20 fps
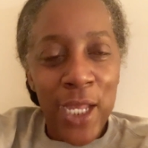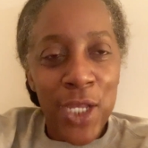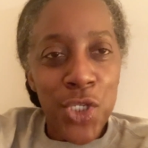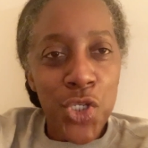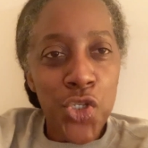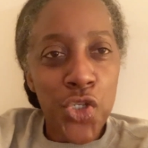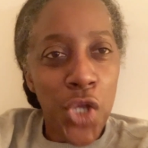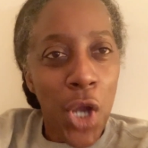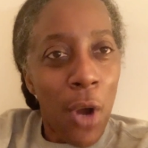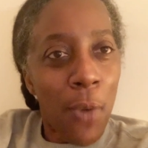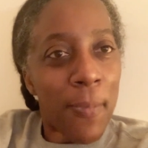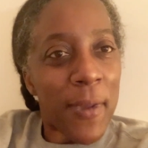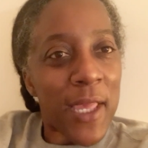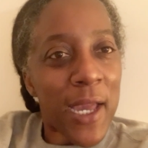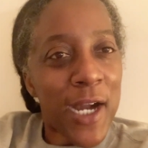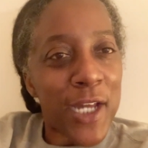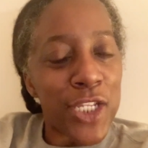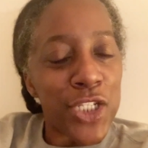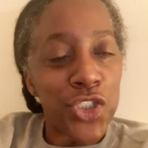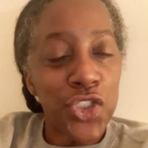Don't be
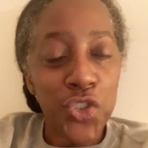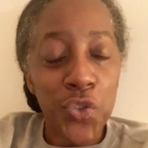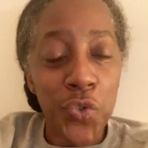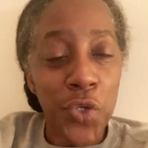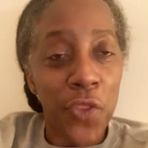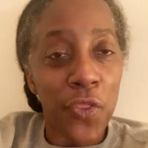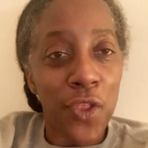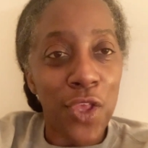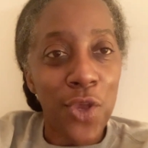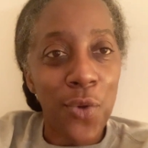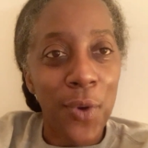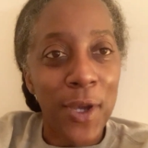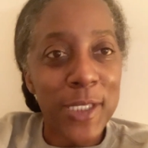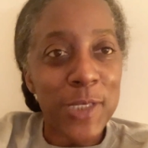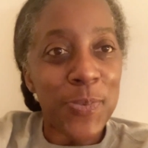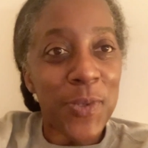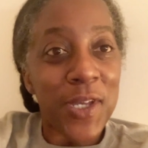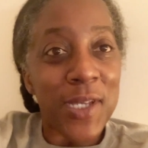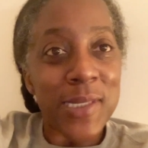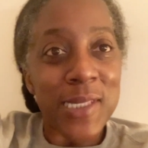uninsured in the US,
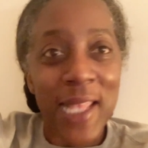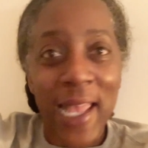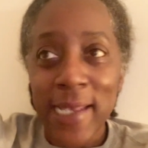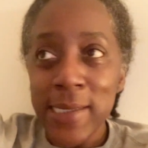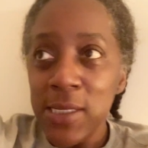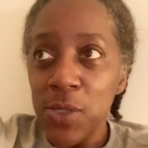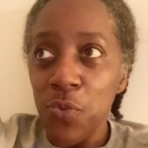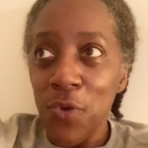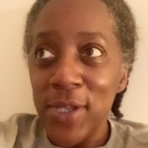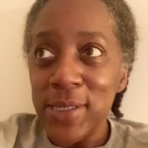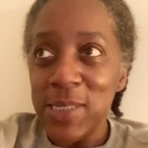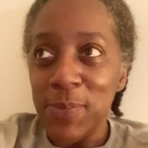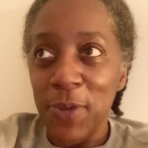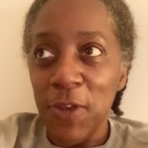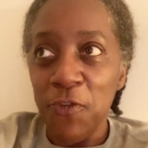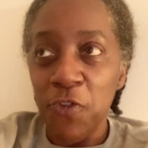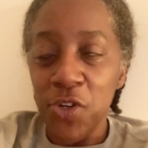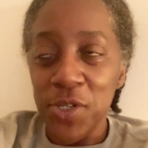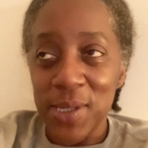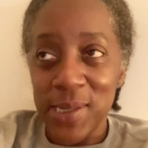because that's a recipe
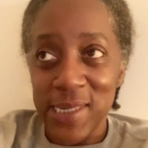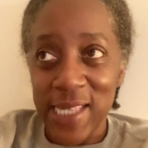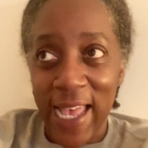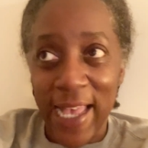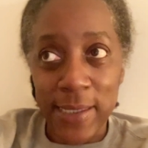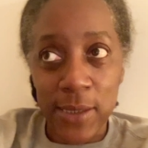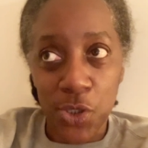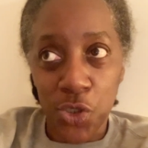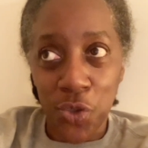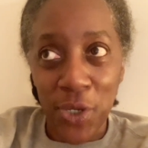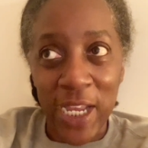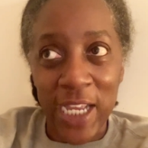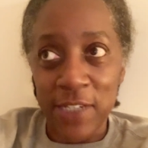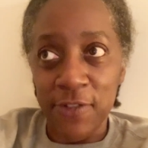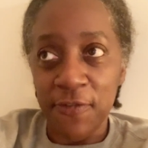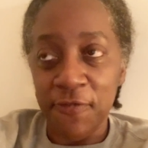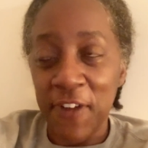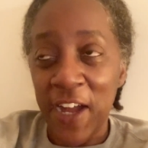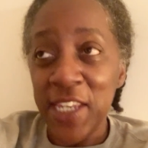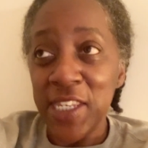for disaster and
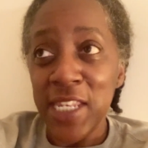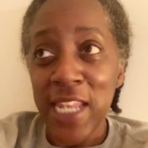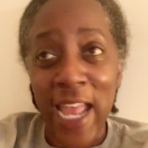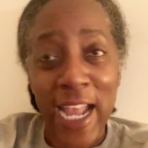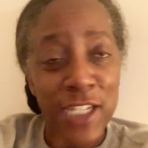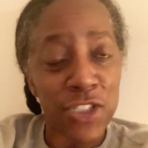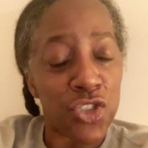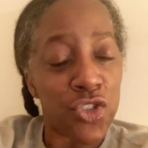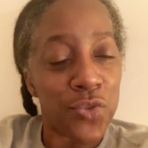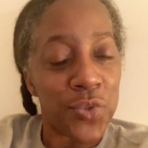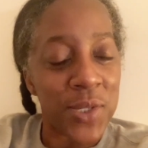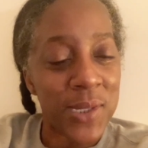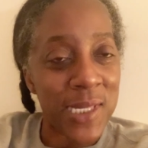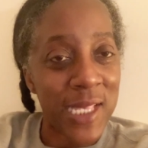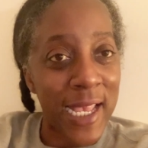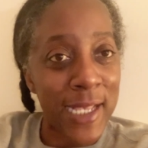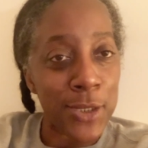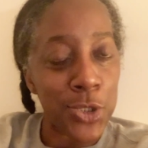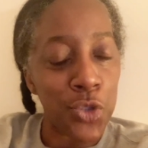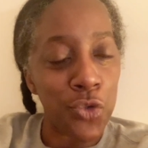financial
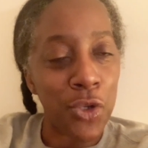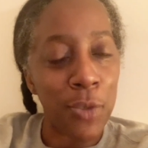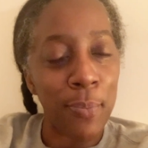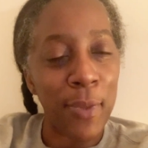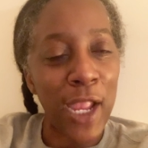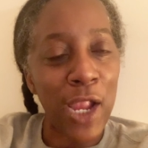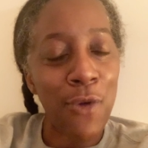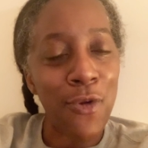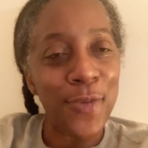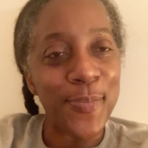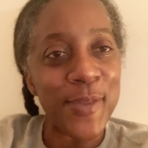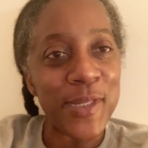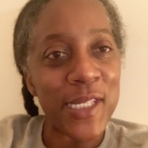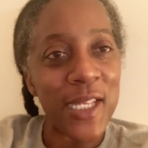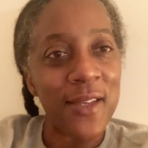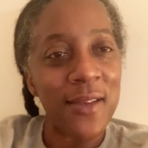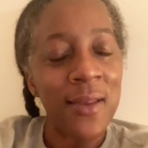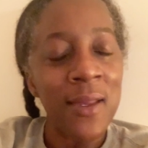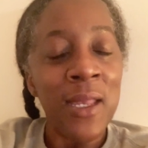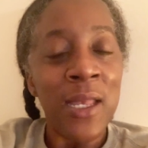disaster and
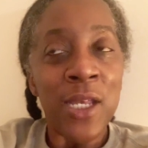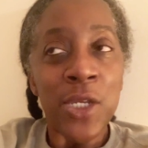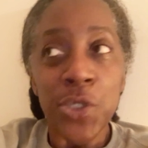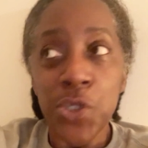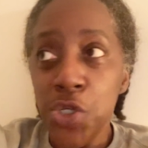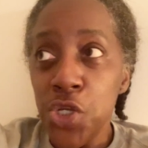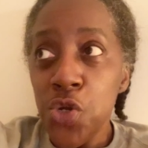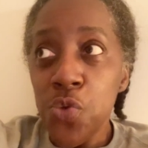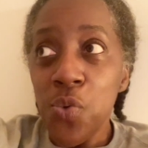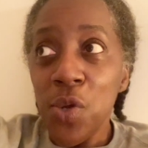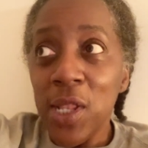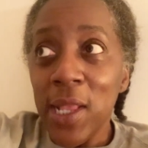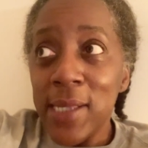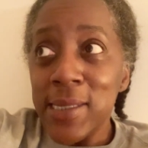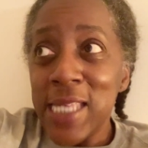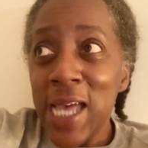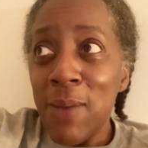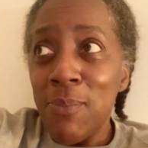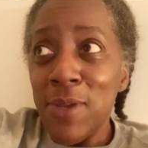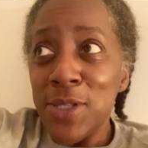bankruptcy. Do you realize
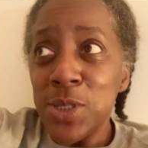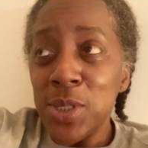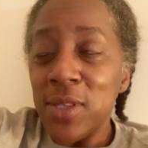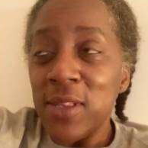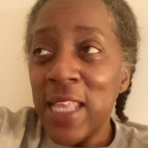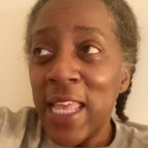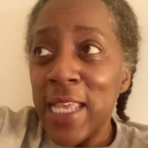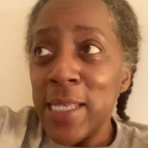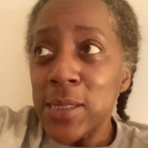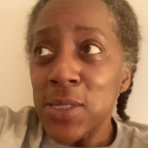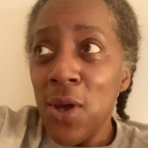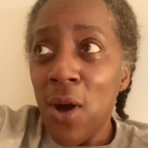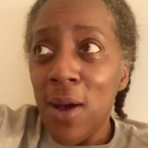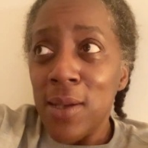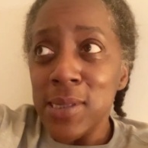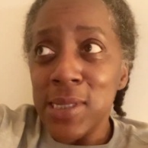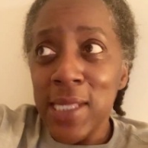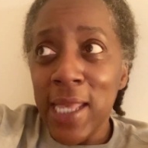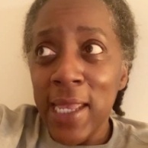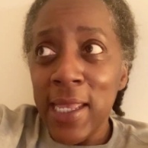how much things
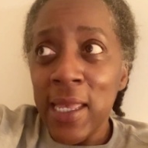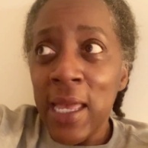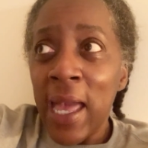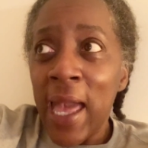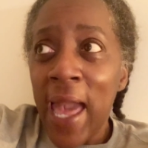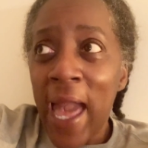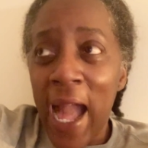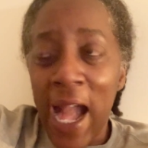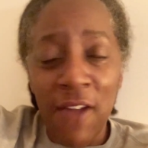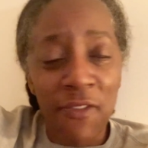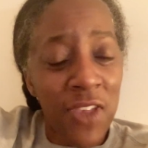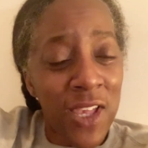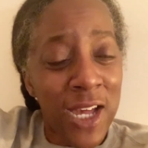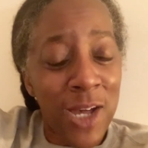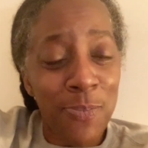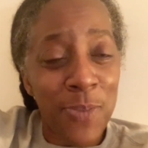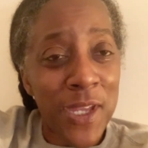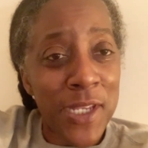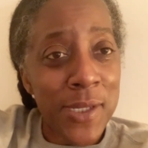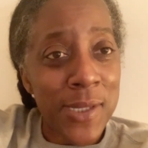cost, like having
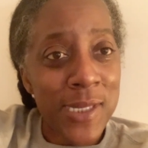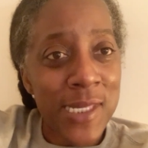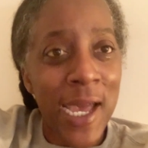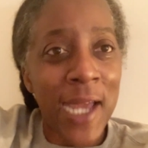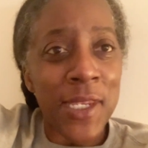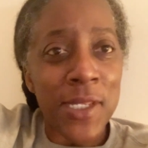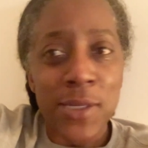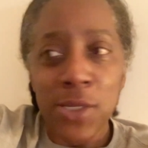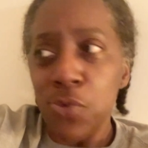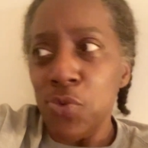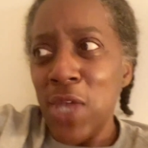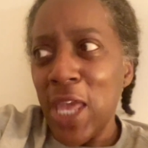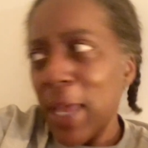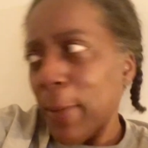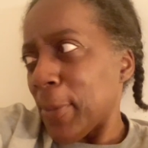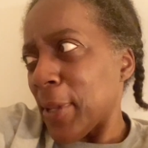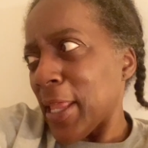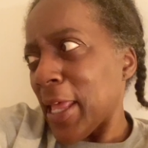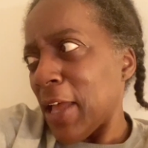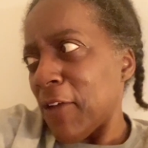appendicitis? You can't
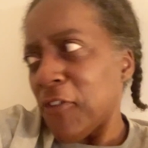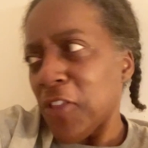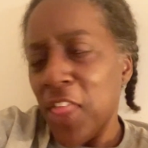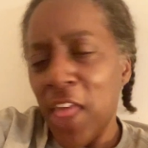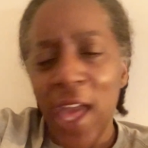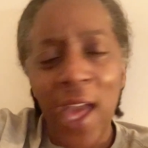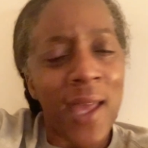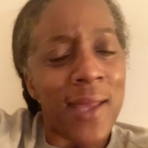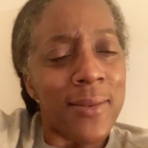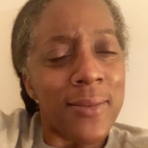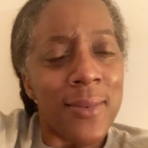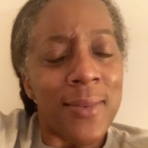plan for that.